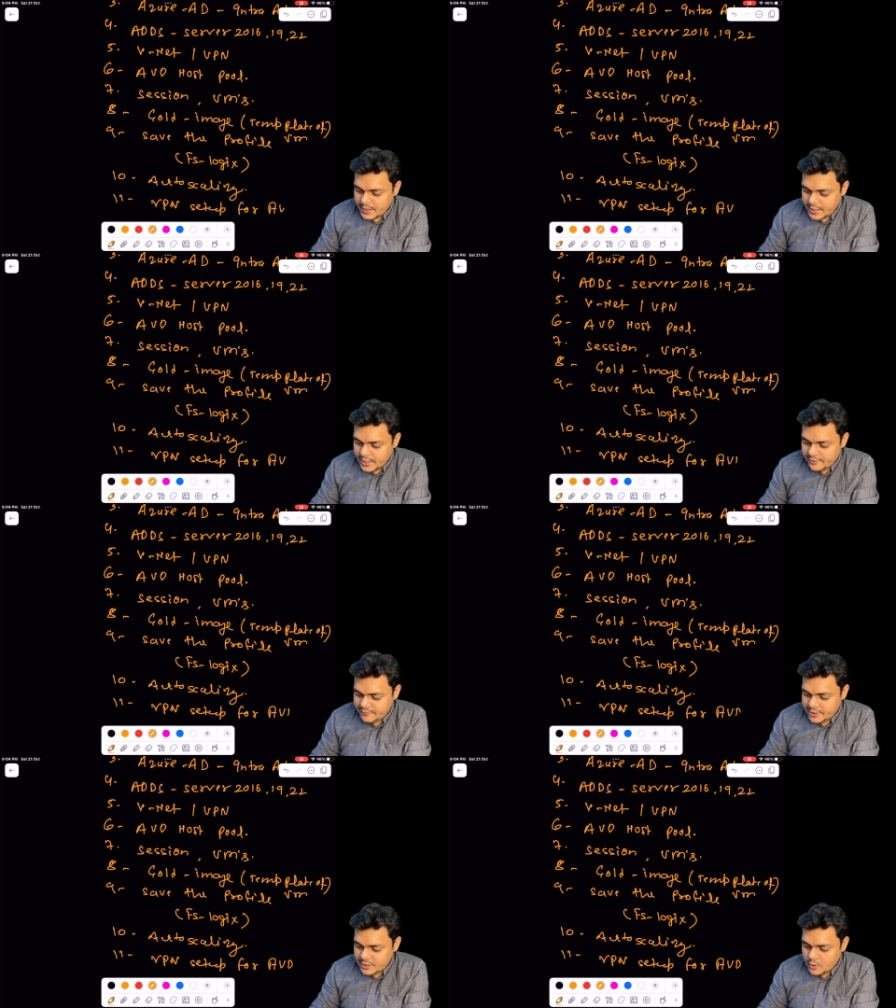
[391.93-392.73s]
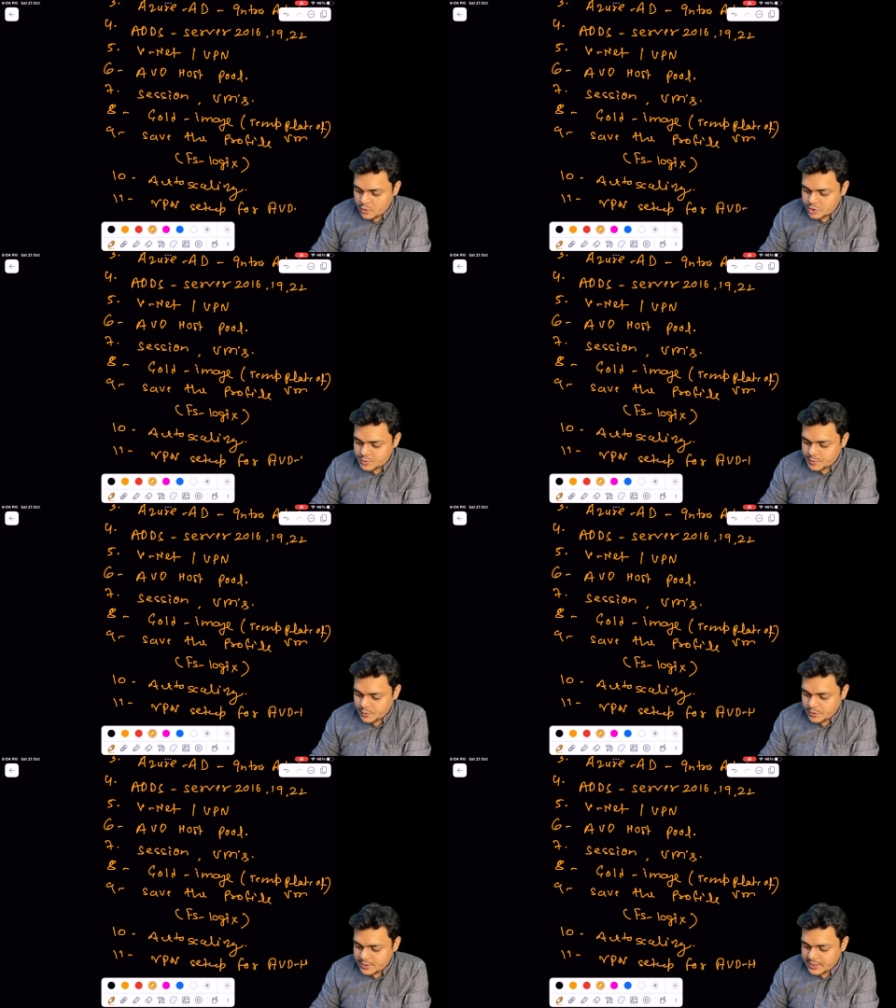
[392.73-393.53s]
AVD host
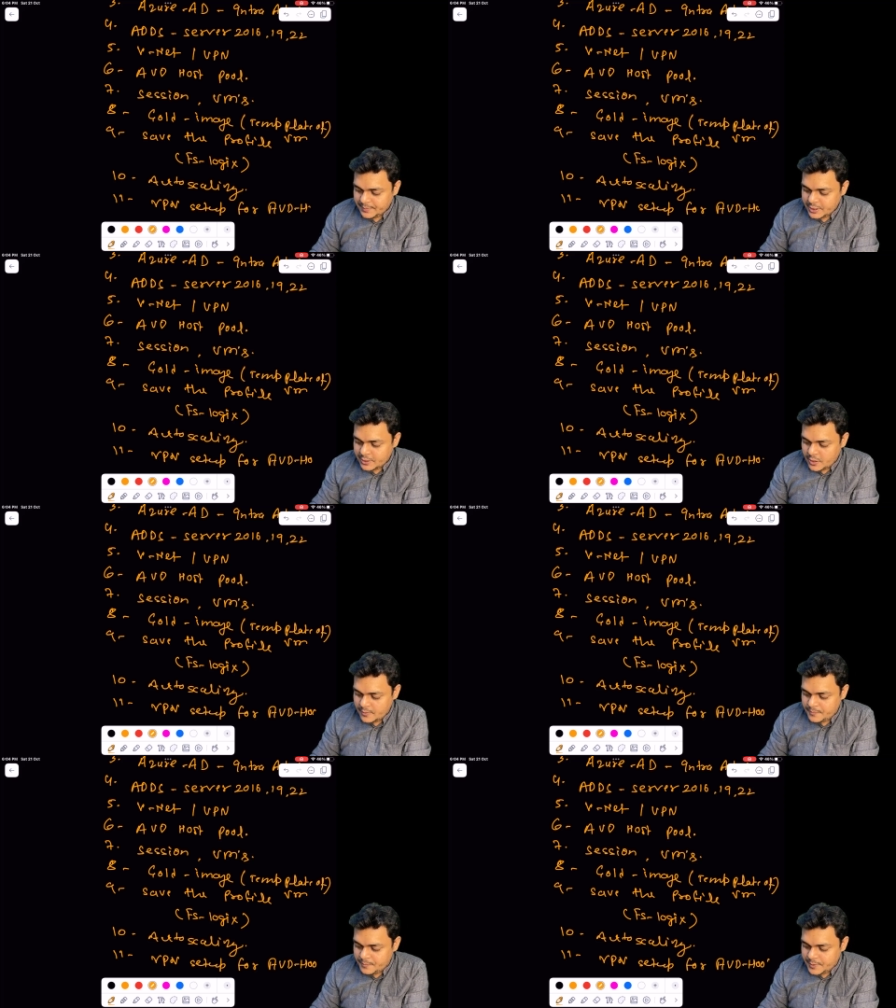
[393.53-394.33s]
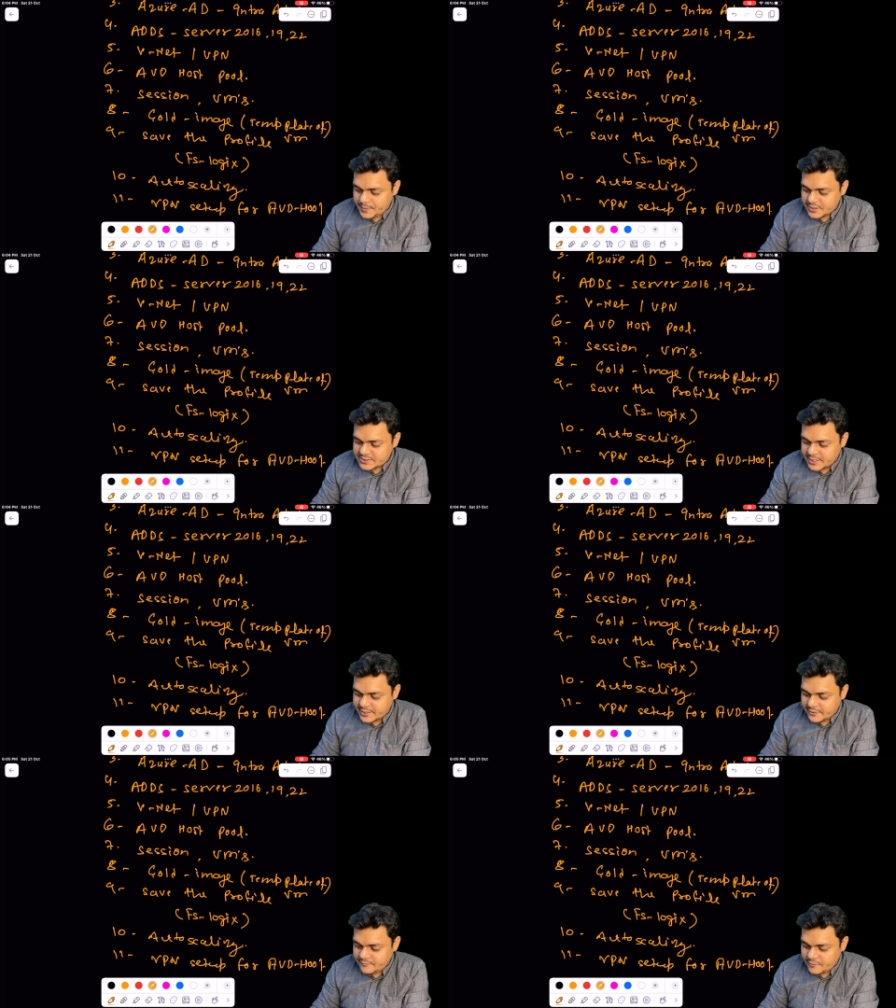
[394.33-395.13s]
pool, the meaning of VPN
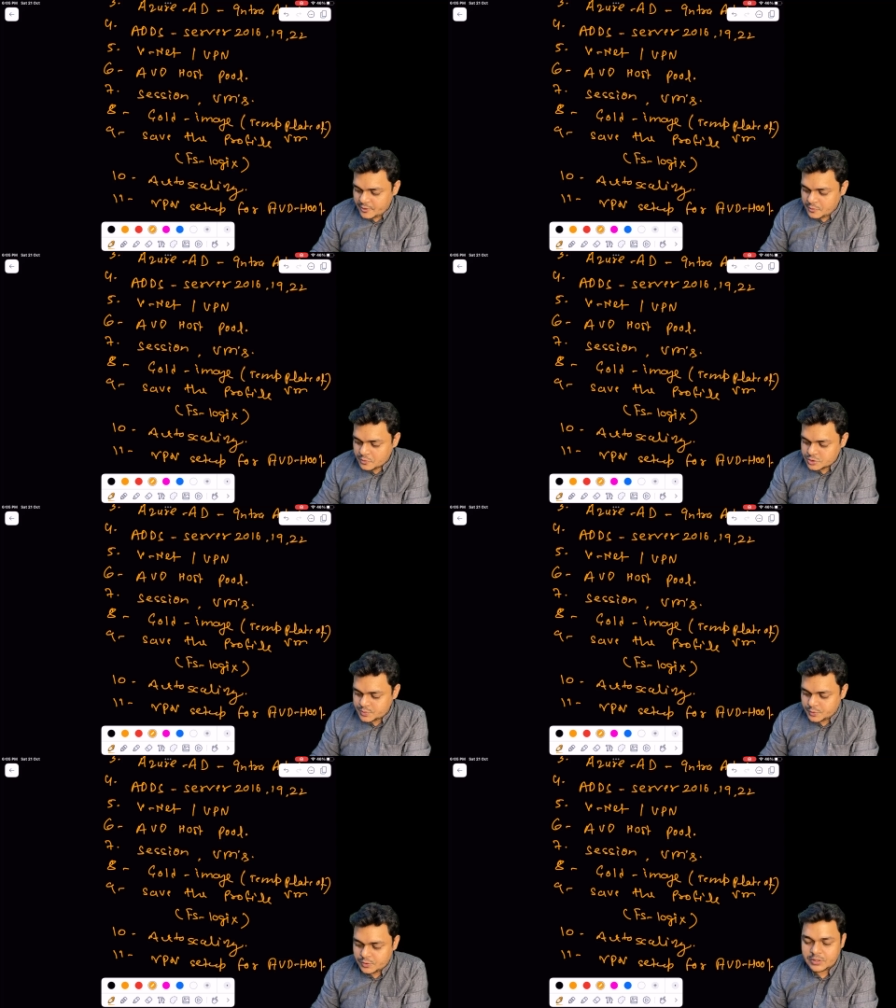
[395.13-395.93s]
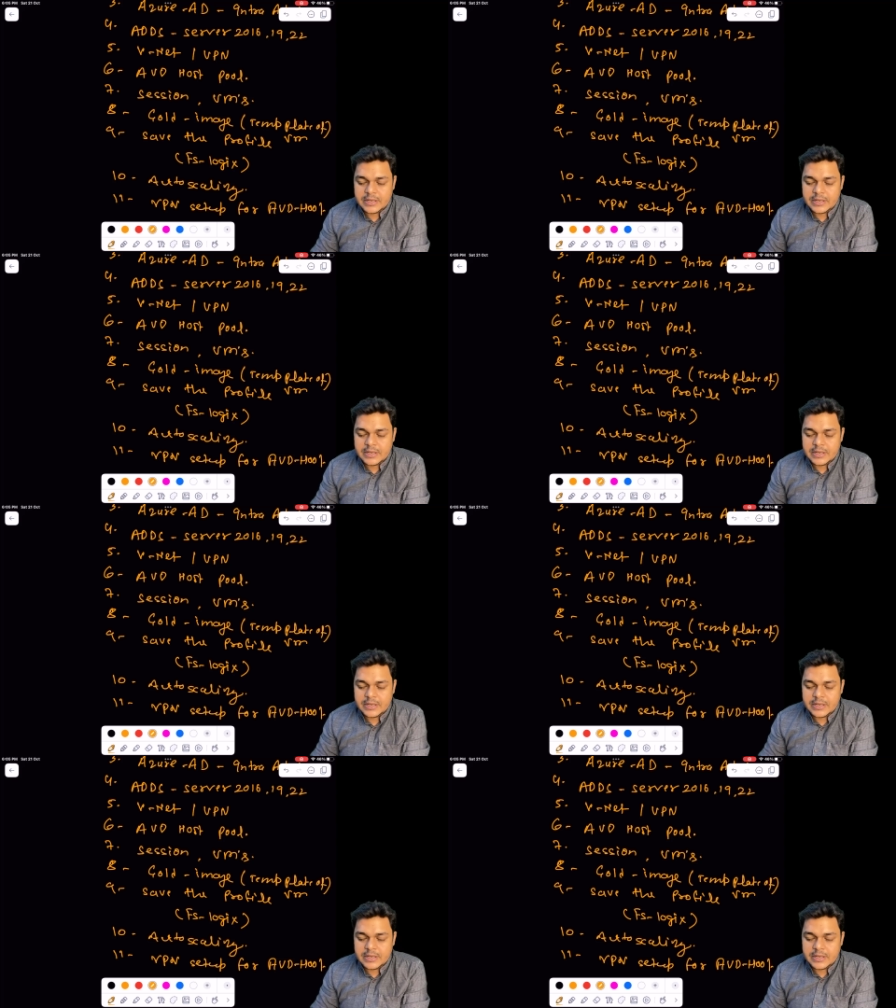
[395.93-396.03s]
setup for host pool,